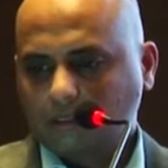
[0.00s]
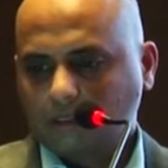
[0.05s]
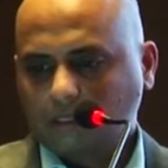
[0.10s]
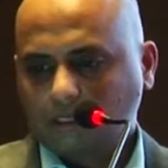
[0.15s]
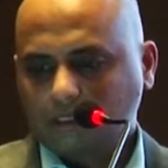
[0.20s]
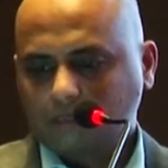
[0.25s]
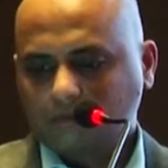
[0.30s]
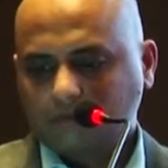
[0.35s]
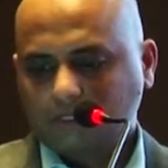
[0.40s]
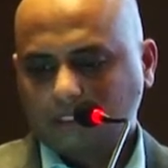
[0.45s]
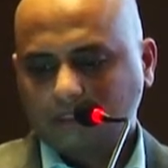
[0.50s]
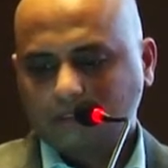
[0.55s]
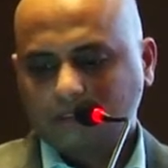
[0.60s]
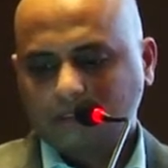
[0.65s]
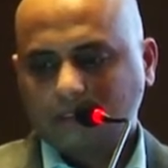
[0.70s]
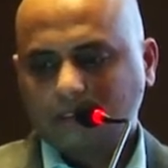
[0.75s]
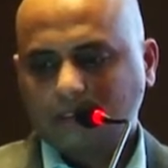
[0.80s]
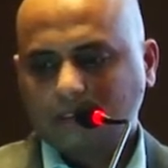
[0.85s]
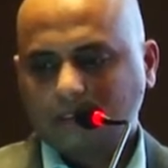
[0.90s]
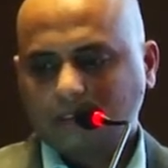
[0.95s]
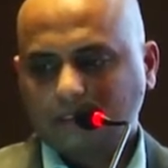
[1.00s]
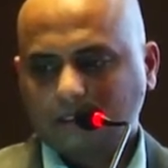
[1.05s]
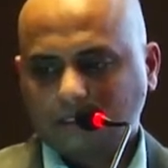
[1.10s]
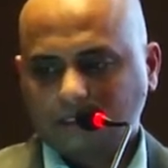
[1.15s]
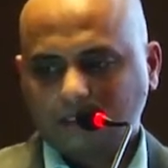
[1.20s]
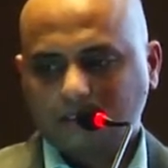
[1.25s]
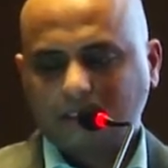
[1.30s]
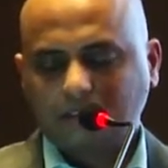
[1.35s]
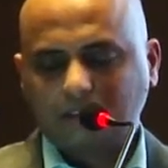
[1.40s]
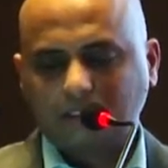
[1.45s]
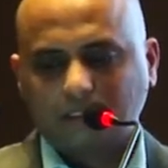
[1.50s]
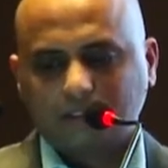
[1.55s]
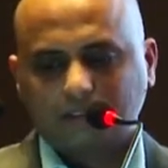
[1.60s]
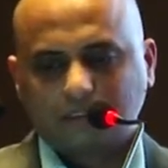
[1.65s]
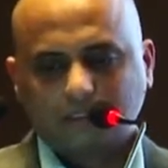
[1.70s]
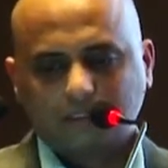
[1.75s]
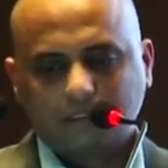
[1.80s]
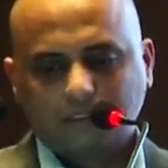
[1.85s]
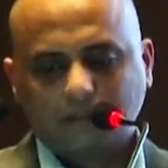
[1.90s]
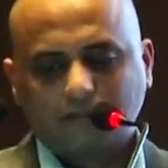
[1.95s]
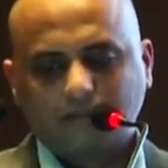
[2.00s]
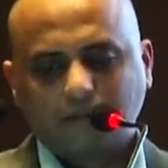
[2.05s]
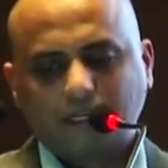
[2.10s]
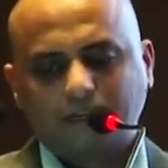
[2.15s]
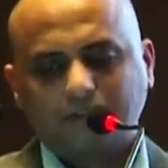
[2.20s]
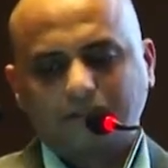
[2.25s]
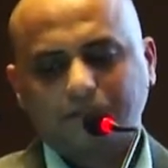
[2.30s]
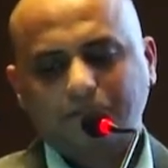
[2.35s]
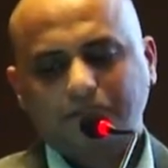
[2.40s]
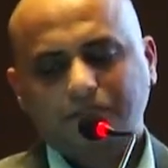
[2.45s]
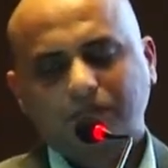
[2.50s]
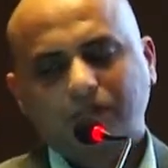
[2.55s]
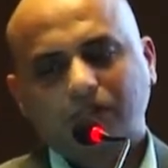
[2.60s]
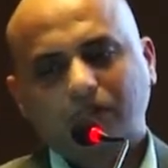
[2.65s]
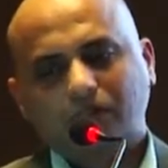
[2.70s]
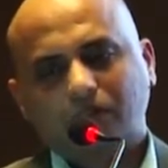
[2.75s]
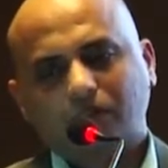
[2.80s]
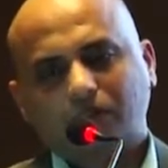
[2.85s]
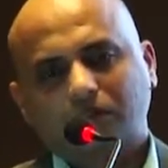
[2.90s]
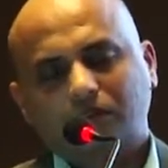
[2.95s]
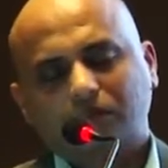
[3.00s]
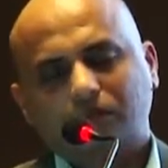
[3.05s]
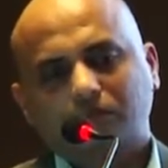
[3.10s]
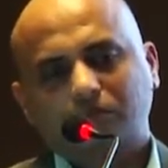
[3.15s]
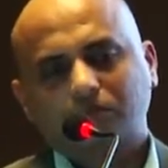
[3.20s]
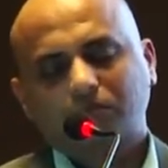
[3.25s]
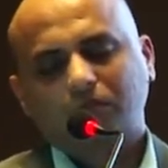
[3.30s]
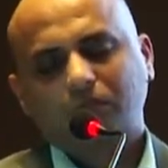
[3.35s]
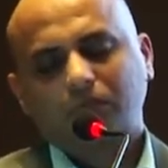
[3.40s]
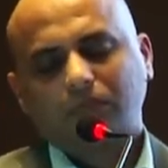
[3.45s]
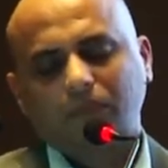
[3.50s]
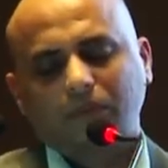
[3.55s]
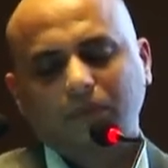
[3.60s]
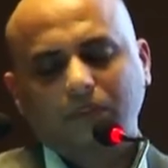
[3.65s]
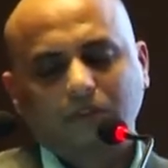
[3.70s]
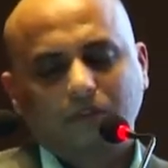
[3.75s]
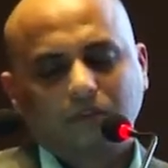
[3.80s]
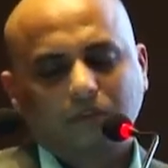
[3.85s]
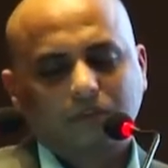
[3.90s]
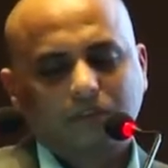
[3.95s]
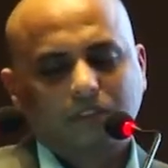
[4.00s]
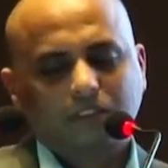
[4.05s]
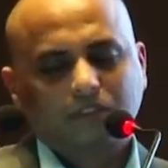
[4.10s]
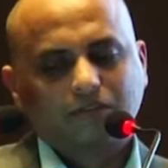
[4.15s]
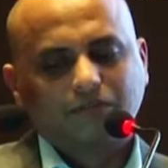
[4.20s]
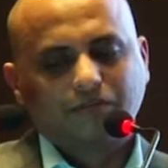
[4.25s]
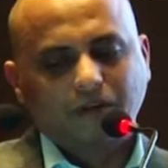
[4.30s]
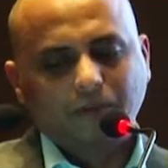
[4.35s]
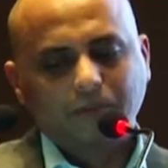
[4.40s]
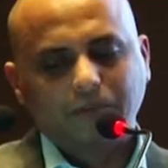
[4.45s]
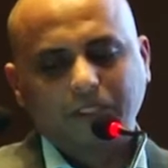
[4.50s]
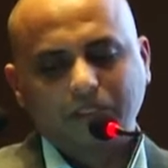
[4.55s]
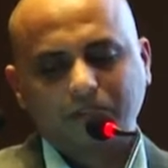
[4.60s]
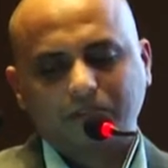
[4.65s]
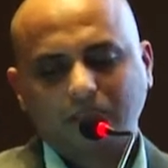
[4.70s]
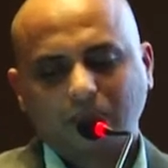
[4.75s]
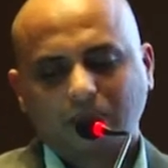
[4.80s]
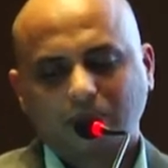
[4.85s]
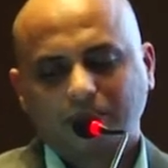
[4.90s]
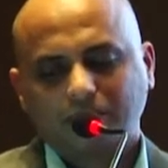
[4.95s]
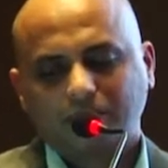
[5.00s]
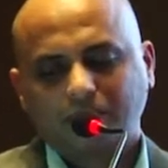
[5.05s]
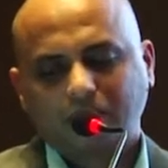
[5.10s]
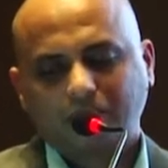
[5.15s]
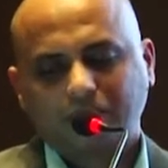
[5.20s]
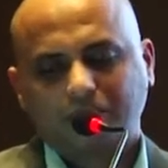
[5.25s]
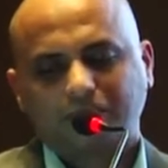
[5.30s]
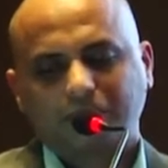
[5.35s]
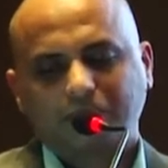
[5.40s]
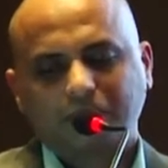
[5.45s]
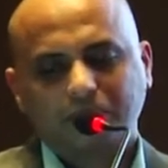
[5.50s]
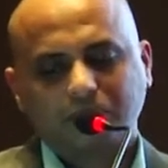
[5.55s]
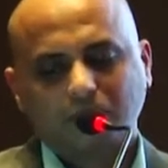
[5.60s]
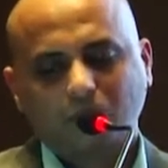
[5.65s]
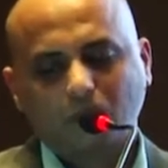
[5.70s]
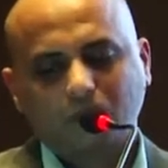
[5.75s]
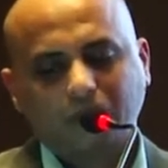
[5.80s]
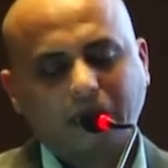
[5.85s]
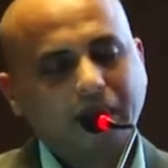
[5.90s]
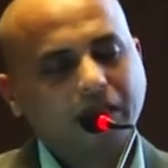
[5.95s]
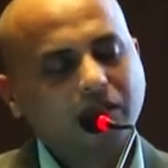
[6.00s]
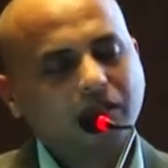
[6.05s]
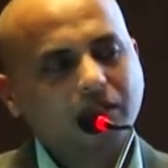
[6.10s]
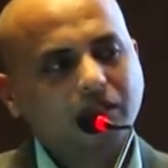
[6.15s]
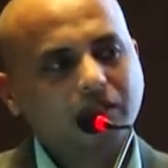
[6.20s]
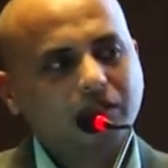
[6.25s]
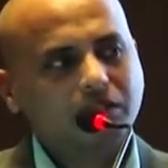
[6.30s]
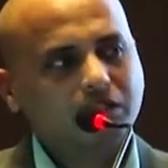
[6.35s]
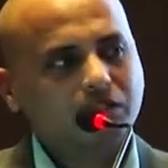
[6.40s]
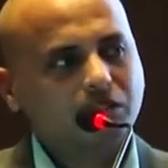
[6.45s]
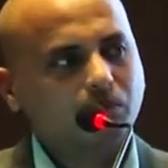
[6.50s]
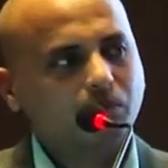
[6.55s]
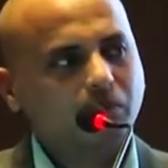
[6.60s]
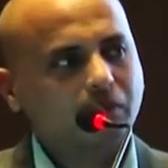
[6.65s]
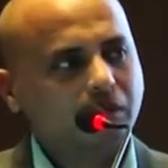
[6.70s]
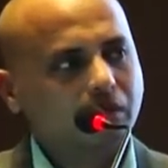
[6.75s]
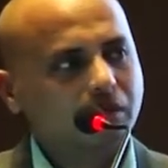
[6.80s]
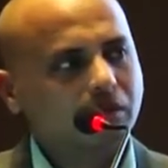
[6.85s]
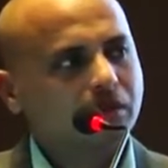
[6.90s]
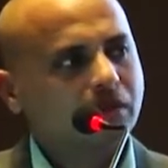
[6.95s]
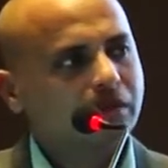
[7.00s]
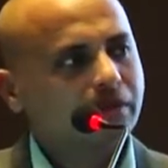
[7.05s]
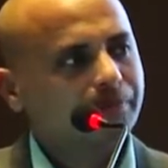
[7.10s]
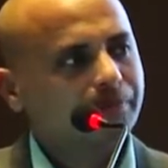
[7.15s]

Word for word: As far as uh, uh, residential is concerned, we have uh, since Feb this year we have finished about 961